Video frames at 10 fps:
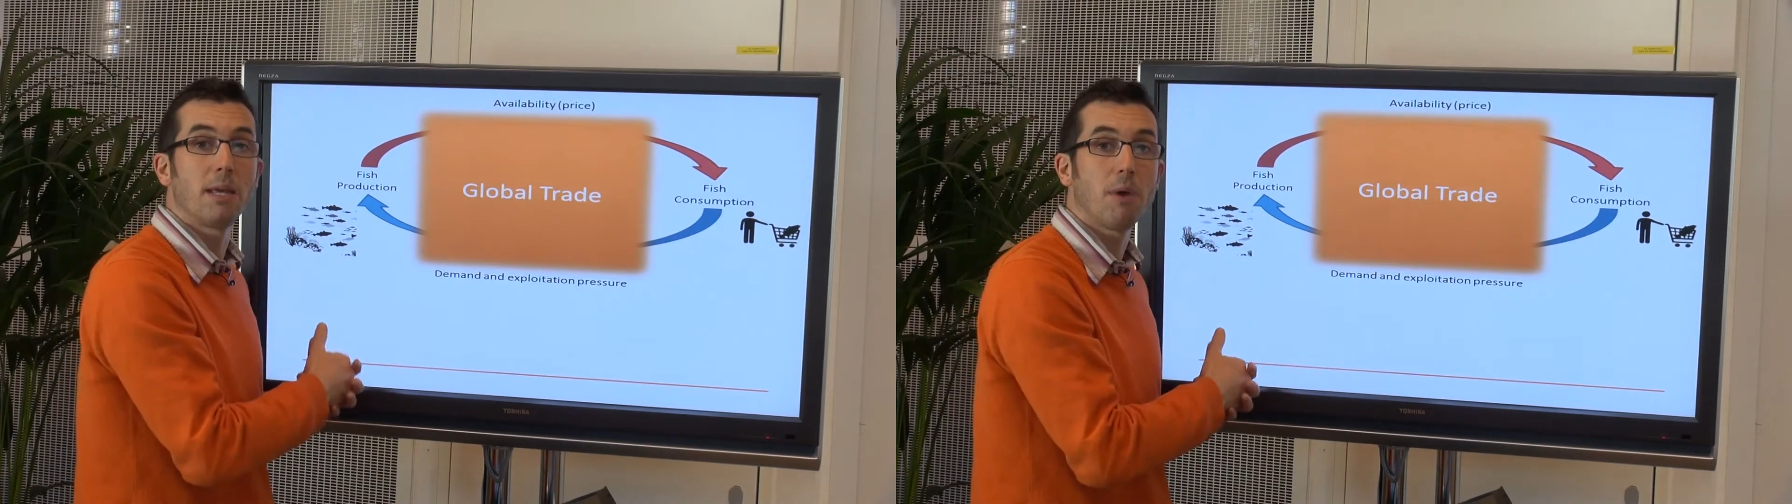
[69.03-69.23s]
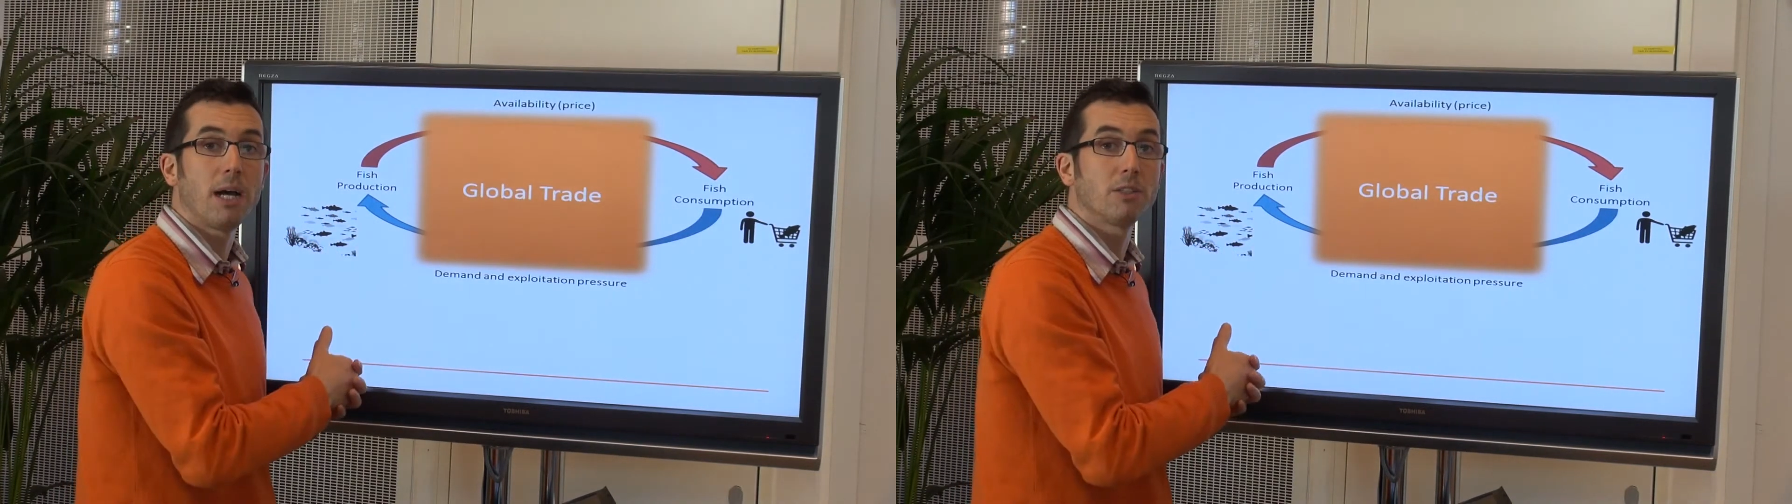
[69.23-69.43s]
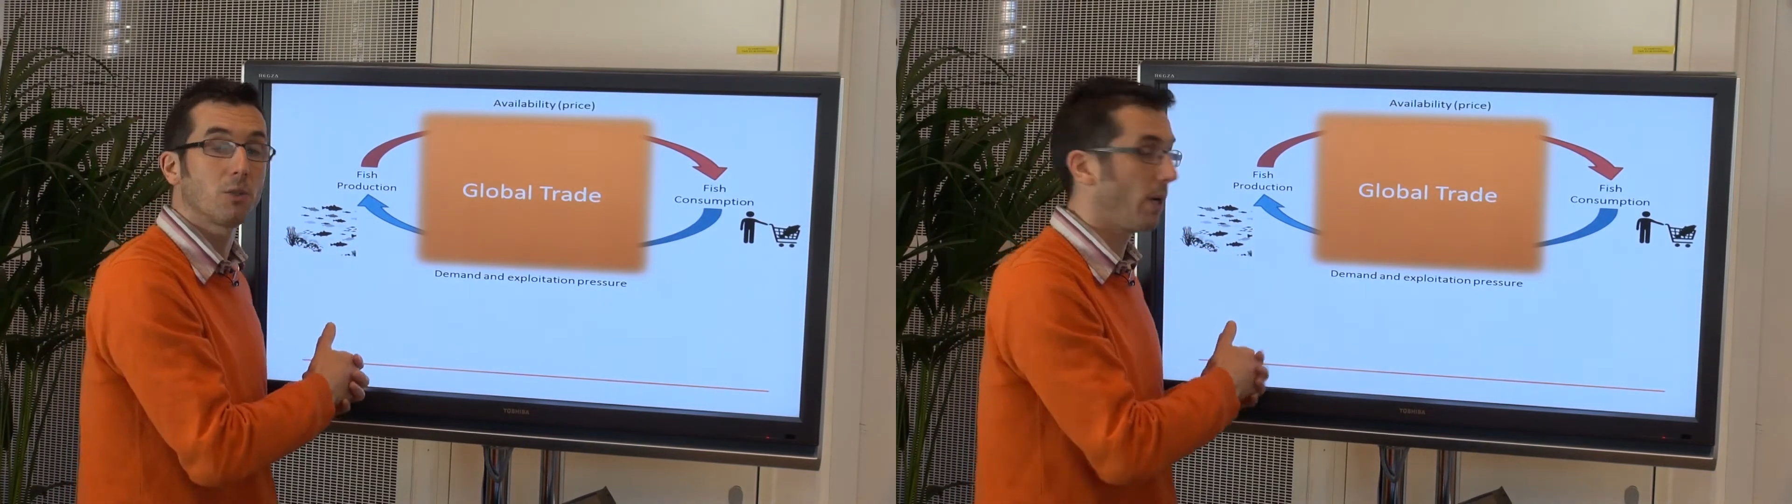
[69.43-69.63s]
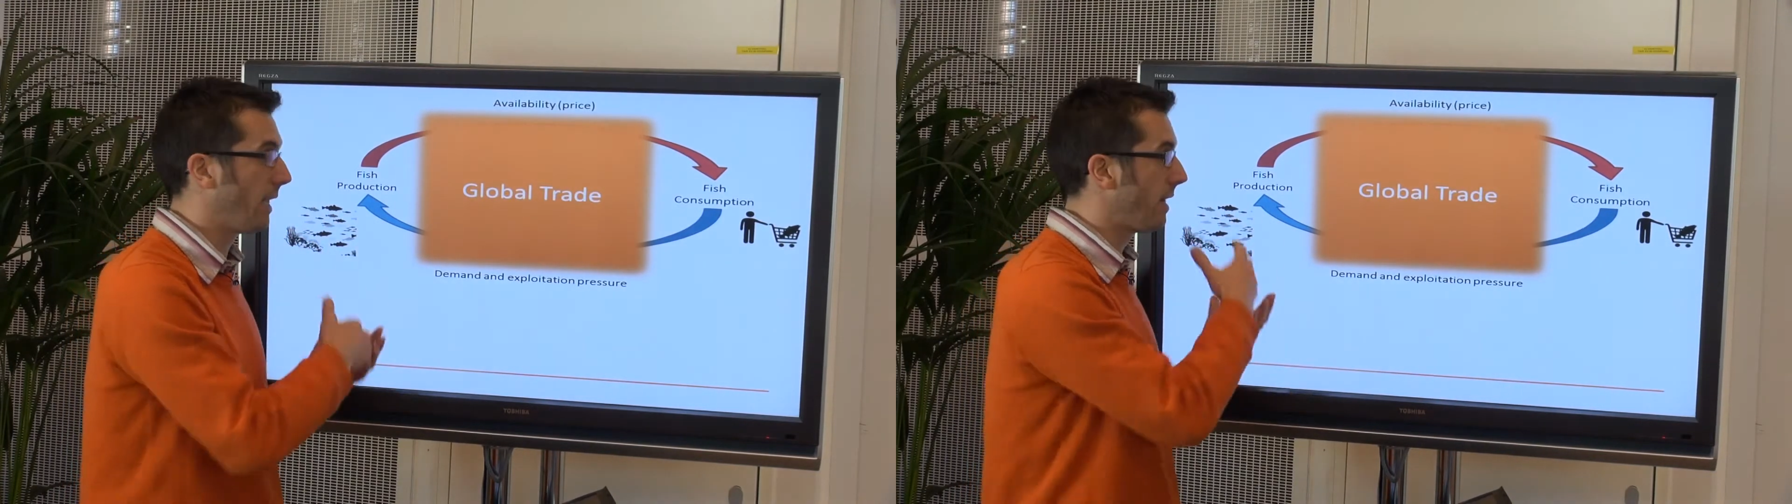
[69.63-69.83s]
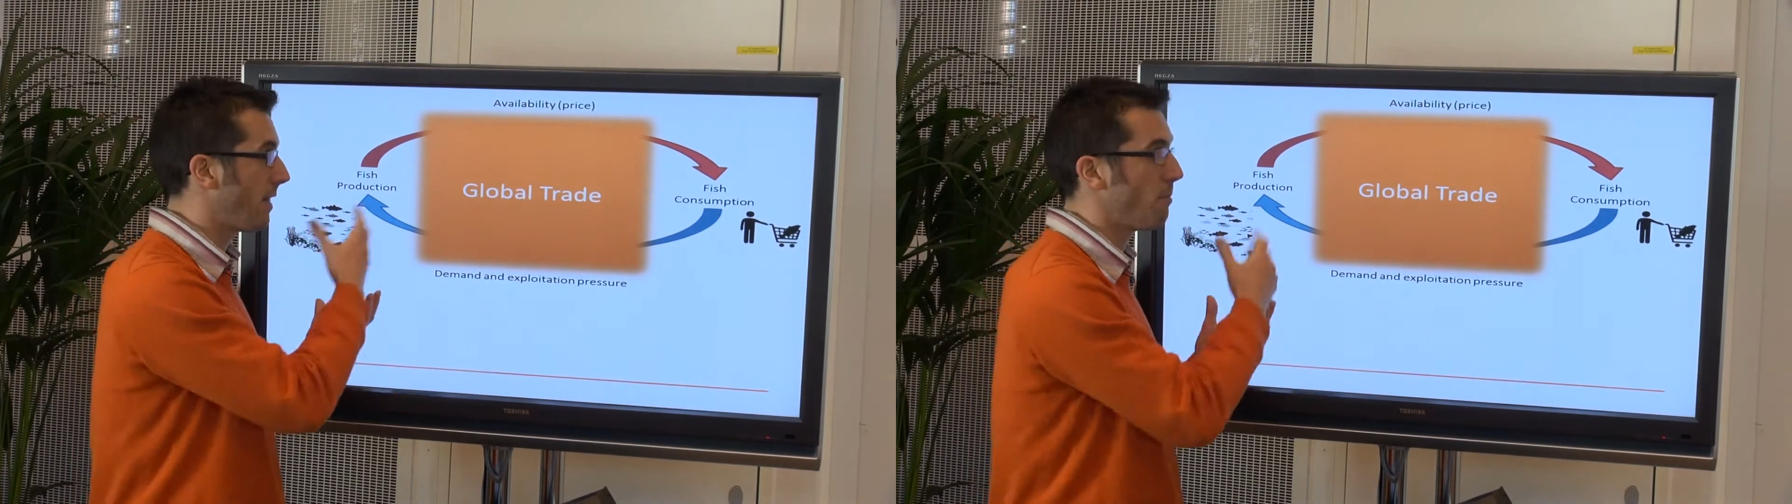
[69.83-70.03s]
miles away and
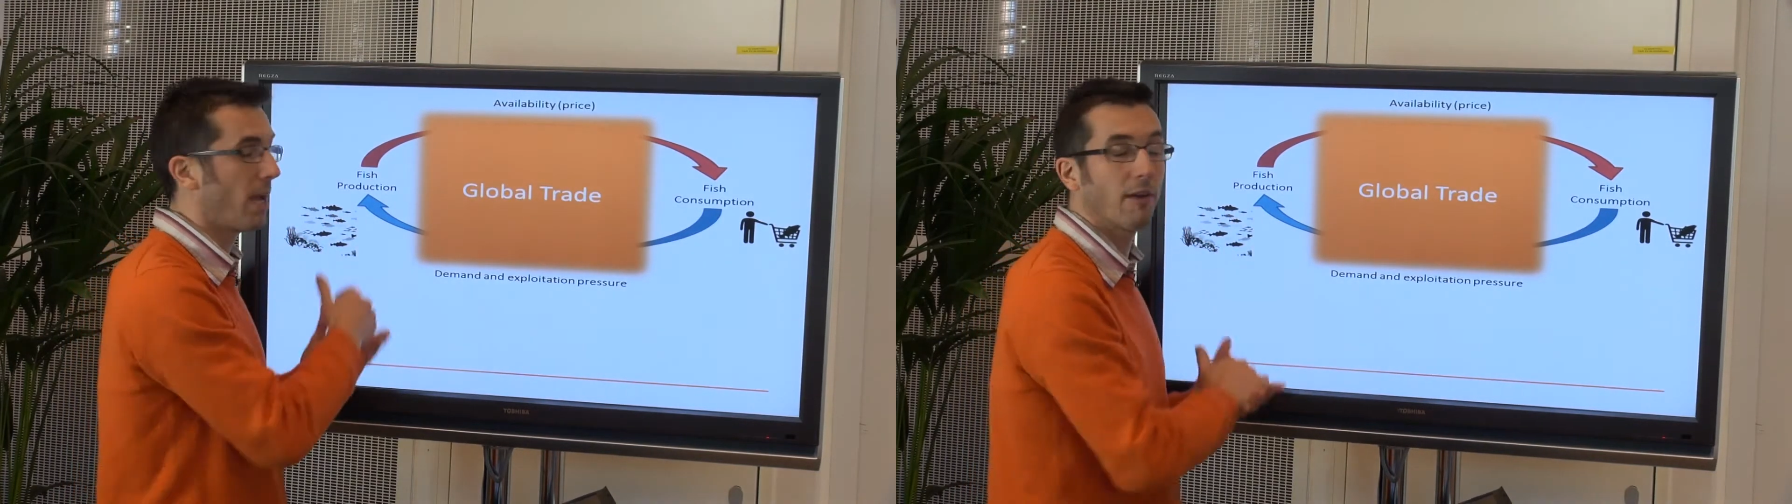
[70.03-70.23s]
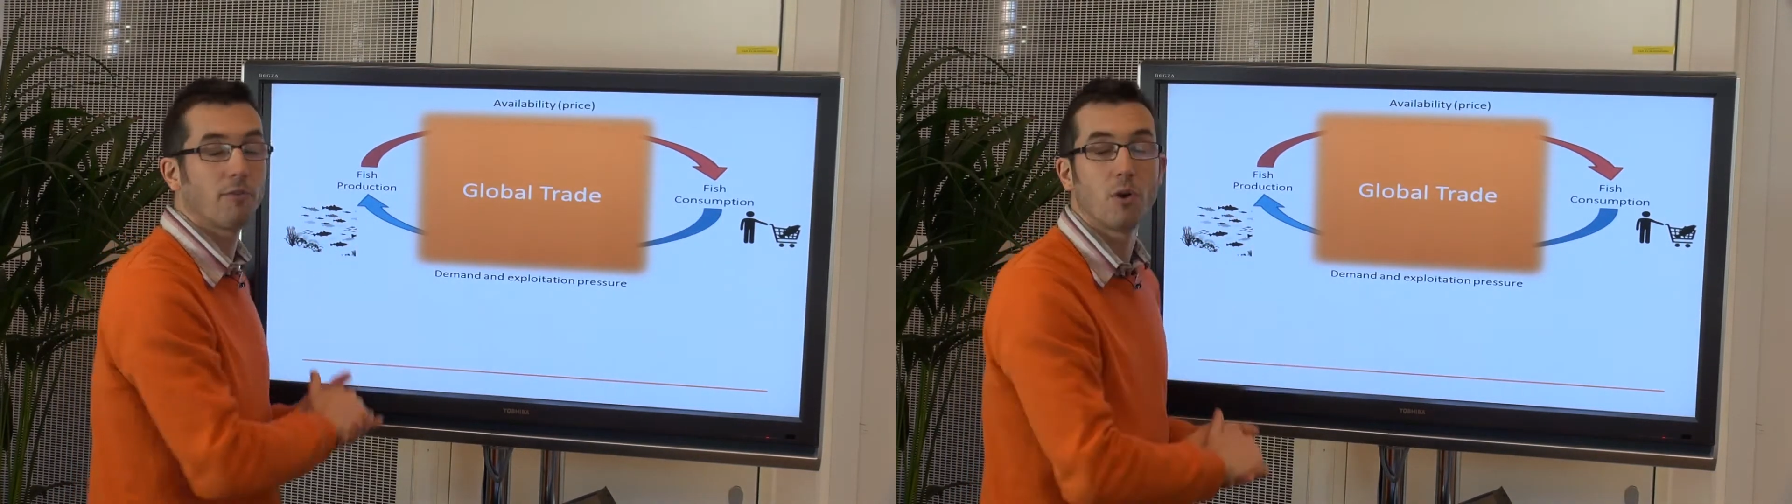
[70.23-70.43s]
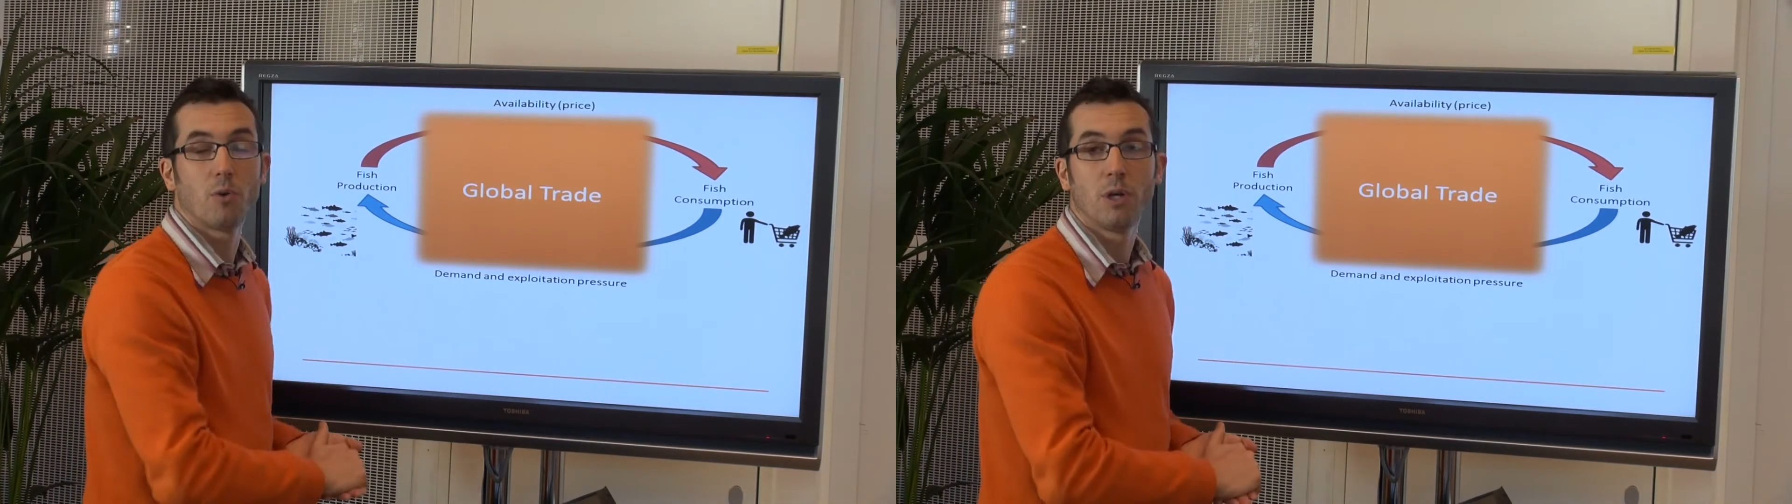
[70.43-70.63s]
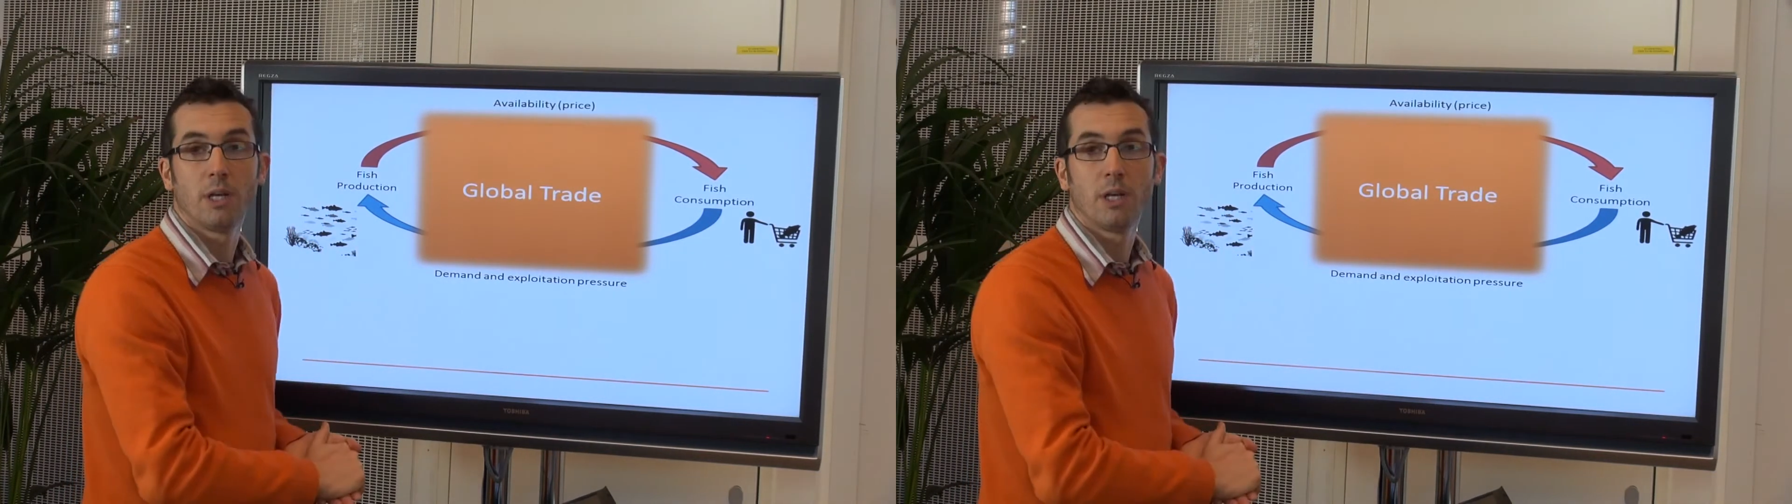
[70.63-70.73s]
that they may have no